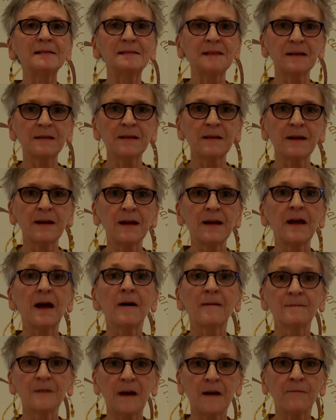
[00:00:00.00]
dignity
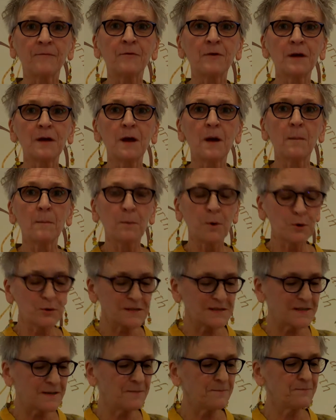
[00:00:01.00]
of every
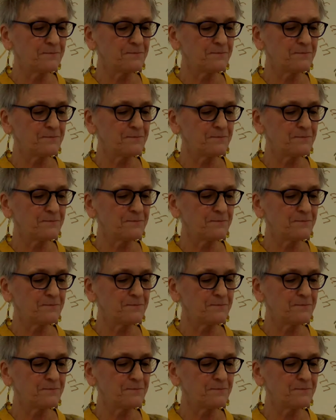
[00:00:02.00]
person.